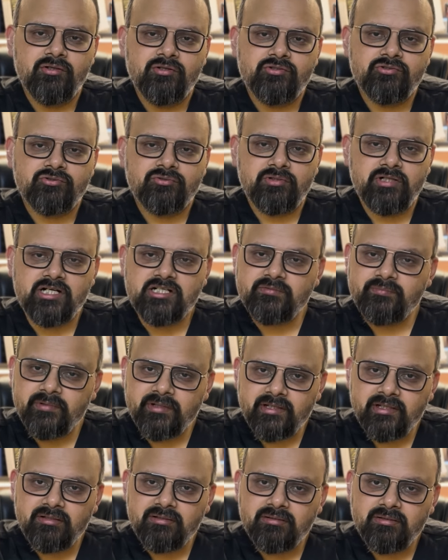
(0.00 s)
So let's
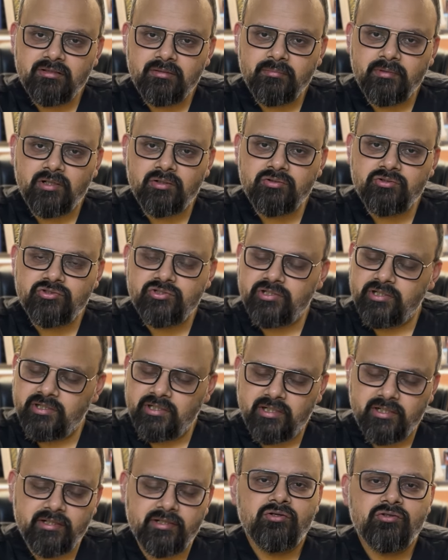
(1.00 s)
begin about
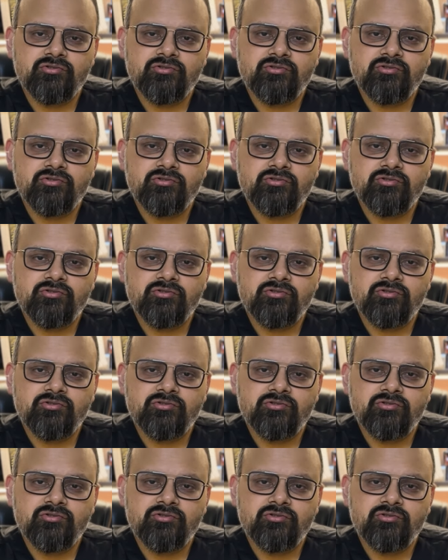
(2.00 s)
GERD.